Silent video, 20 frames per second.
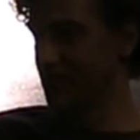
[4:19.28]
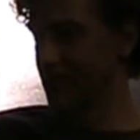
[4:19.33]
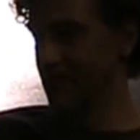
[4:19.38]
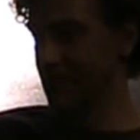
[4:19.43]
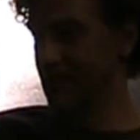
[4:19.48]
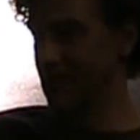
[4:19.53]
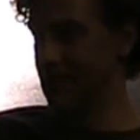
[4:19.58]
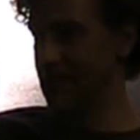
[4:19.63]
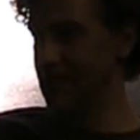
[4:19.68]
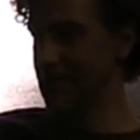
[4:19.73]

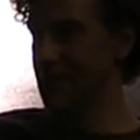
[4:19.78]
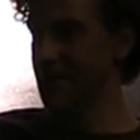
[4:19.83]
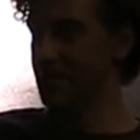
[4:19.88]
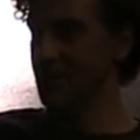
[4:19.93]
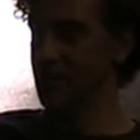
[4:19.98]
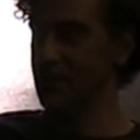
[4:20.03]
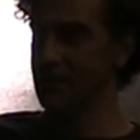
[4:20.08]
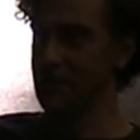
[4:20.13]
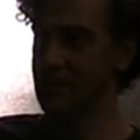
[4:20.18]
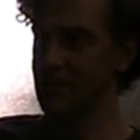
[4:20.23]
that's it,
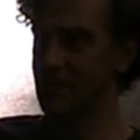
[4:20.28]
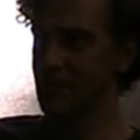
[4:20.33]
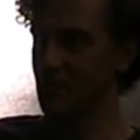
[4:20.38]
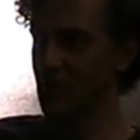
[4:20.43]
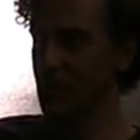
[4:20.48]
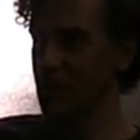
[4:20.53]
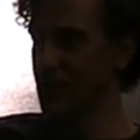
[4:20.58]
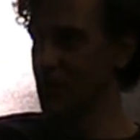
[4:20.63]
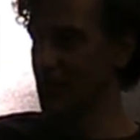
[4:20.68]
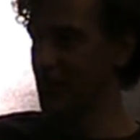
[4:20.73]
but it's a
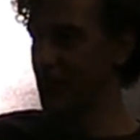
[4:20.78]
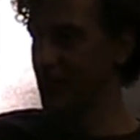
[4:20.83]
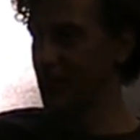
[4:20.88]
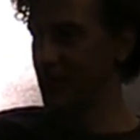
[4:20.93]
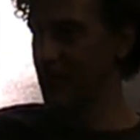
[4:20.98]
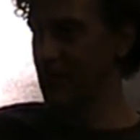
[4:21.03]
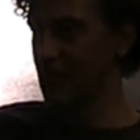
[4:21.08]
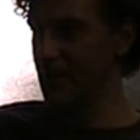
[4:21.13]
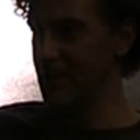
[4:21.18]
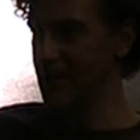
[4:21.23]
way of,
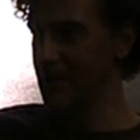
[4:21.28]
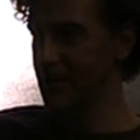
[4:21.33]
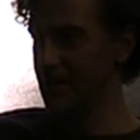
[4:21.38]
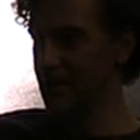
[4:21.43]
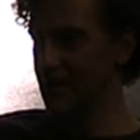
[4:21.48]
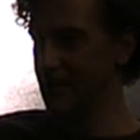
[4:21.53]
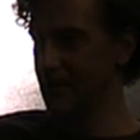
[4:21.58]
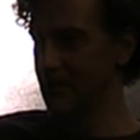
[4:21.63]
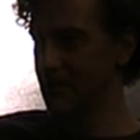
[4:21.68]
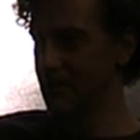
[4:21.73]
I mean,
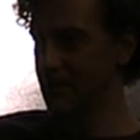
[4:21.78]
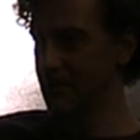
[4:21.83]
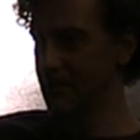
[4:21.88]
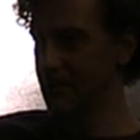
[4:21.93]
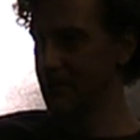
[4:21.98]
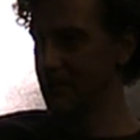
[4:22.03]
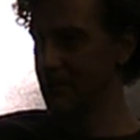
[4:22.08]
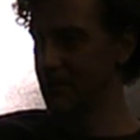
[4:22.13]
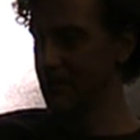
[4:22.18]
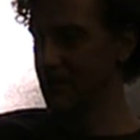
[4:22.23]

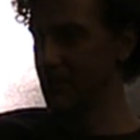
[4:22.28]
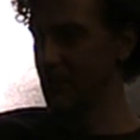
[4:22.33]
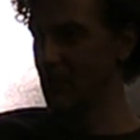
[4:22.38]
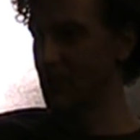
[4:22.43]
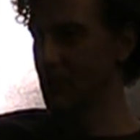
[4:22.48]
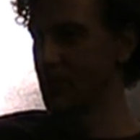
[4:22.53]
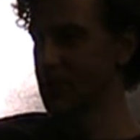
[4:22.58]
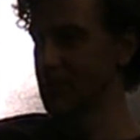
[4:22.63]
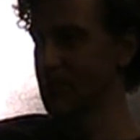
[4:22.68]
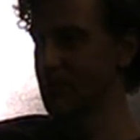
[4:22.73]
the
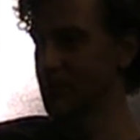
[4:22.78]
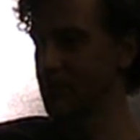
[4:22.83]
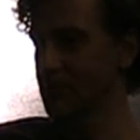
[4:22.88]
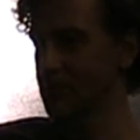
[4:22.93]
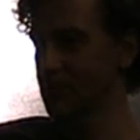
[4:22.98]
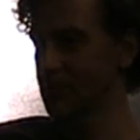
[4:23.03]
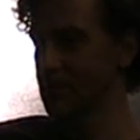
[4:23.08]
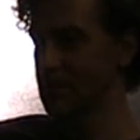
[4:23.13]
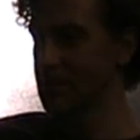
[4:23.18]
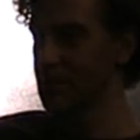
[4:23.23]
most
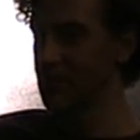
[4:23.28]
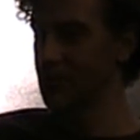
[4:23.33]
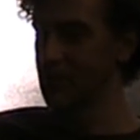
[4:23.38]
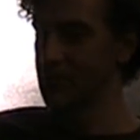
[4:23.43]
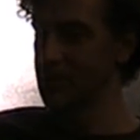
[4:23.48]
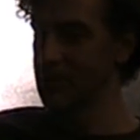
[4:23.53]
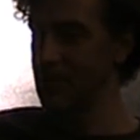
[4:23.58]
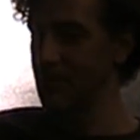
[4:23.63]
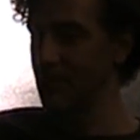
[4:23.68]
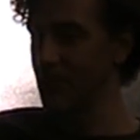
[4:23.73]
important is to
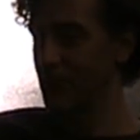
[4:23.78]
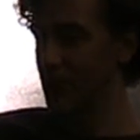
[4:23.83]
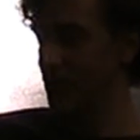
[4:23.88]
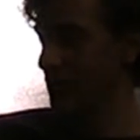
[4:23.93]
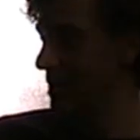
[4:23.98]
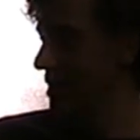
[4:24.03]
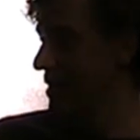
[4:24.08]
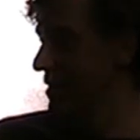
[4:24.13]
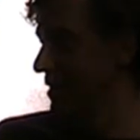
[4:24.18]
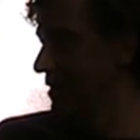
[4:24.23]
stay
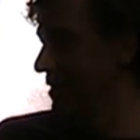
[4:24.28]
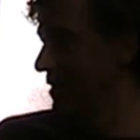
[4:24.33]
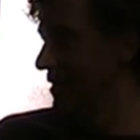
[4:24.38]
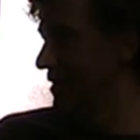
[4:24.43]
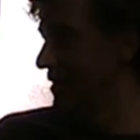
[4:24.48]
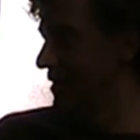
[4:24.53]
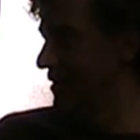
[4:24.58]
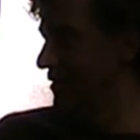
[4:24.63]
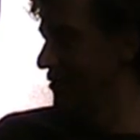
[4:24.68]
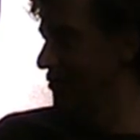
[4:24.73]
free
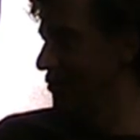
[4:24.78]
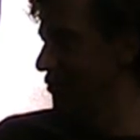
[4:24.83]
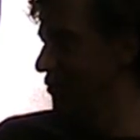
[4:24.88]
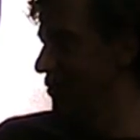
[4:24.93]
and to do